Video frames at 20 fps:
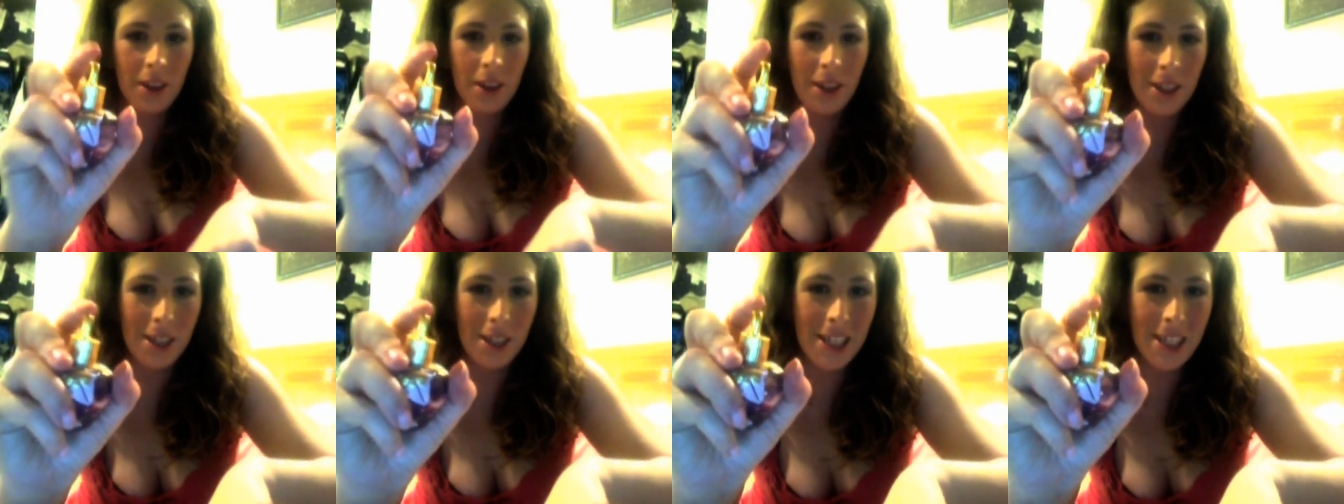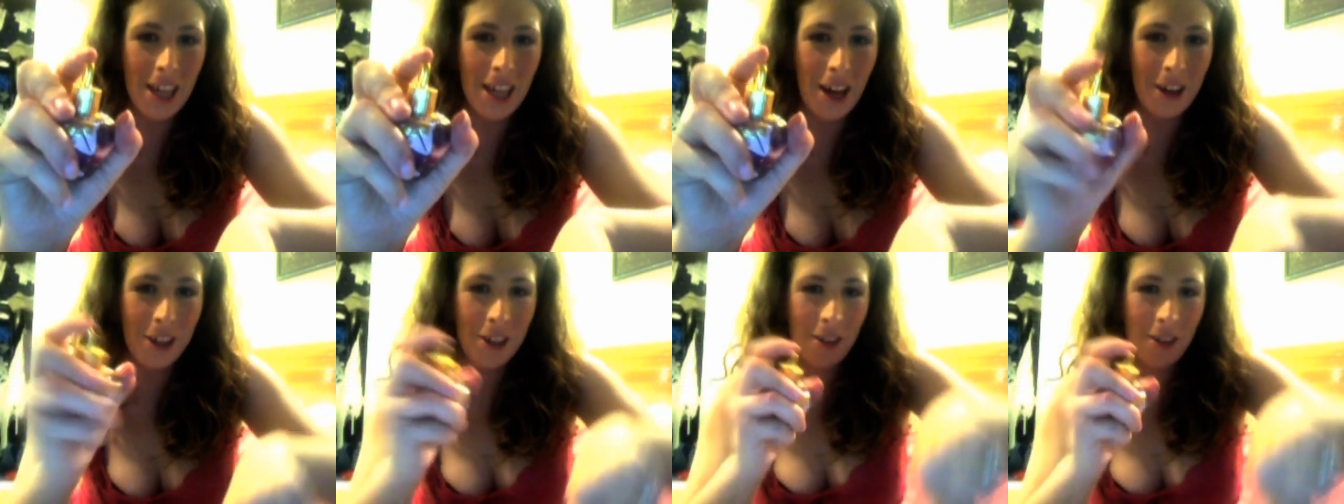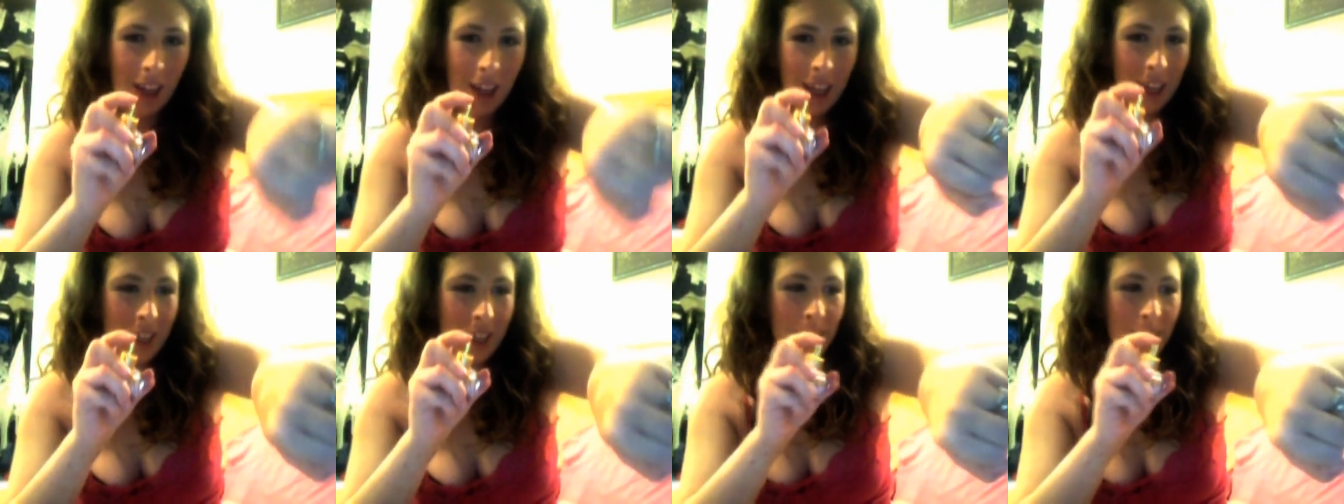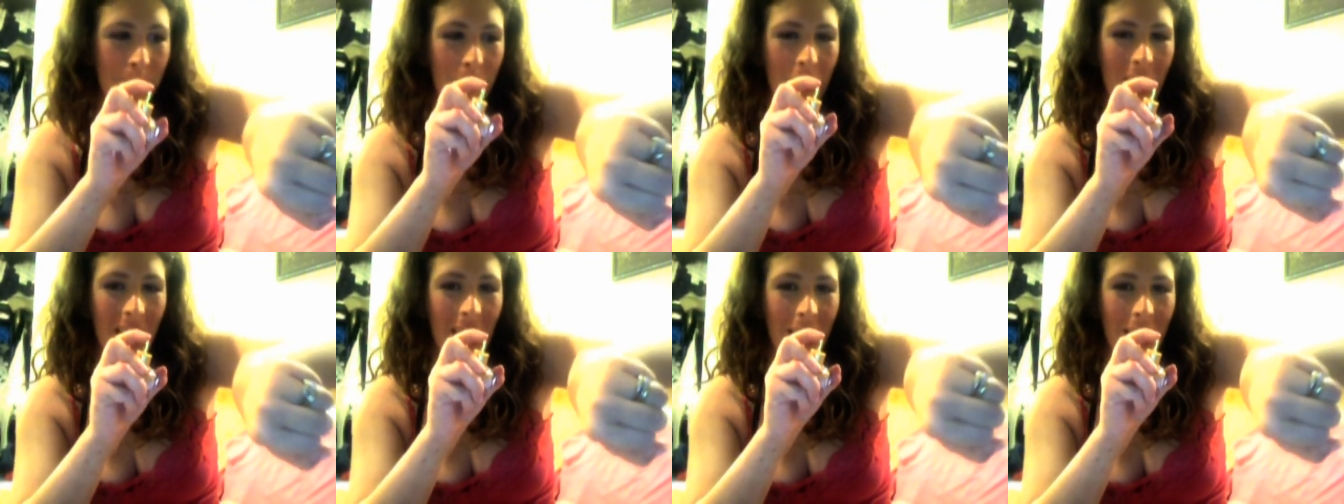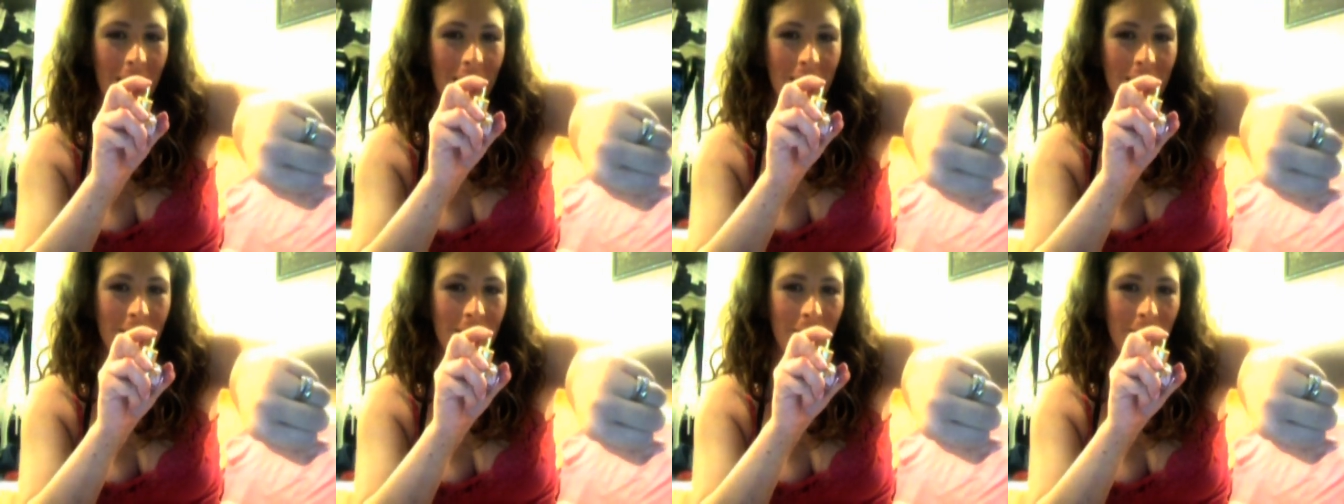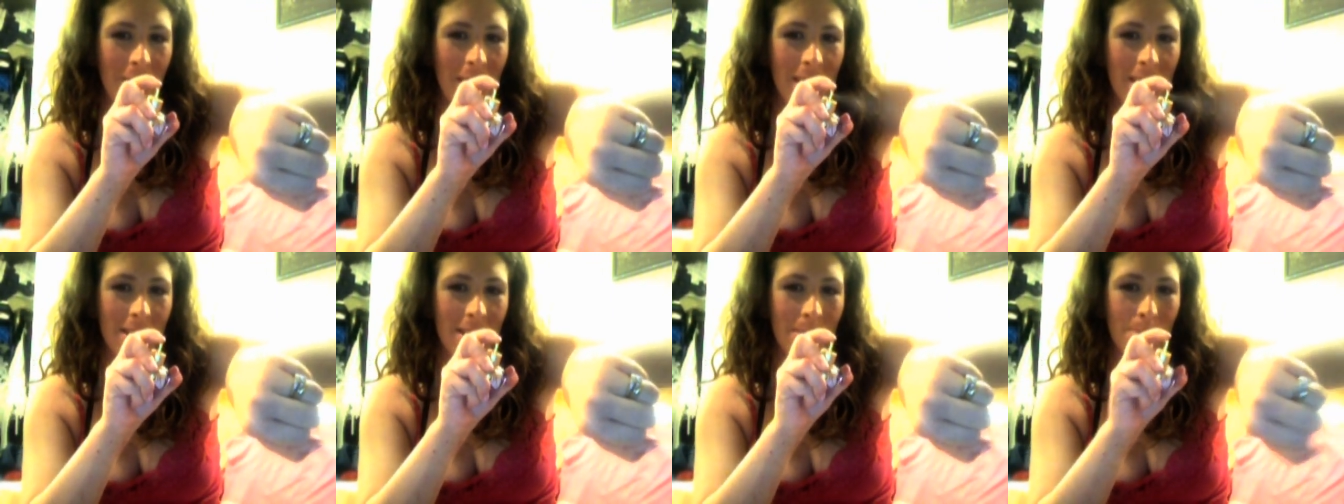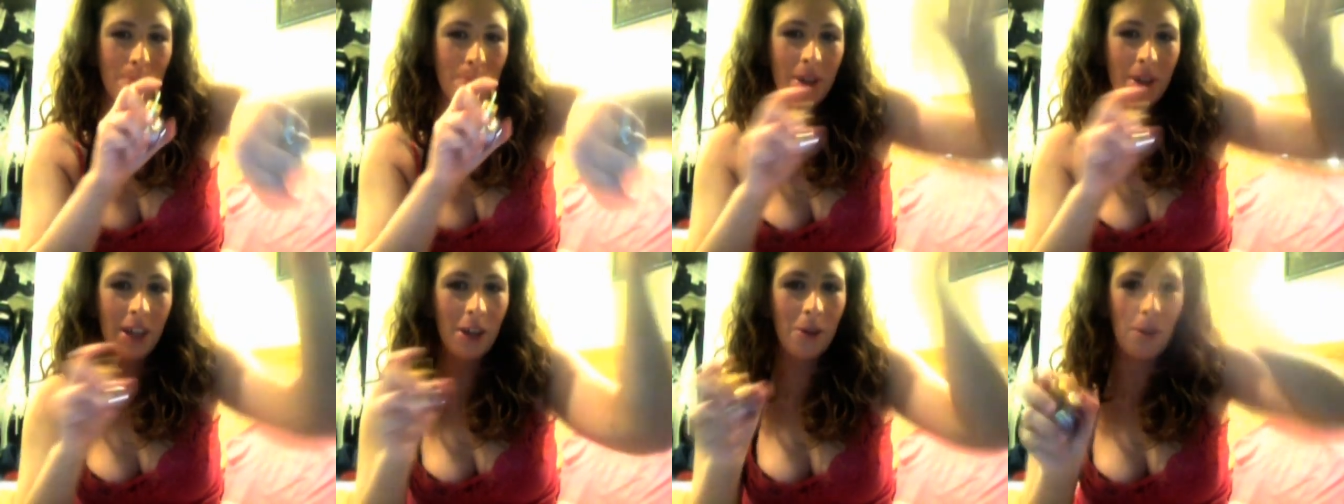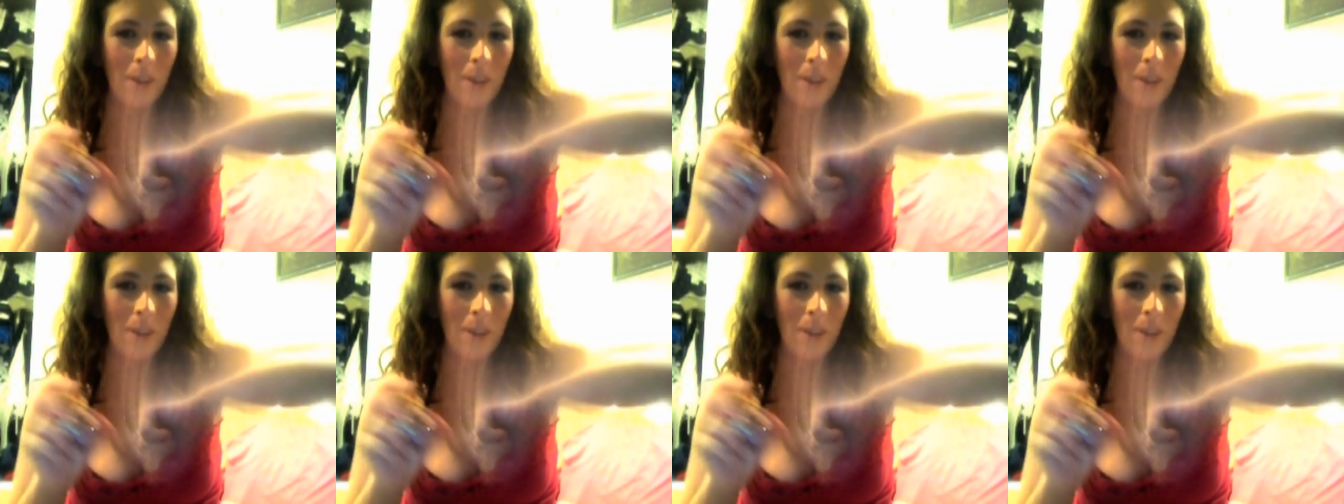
this is how you like spray it, so that's pretty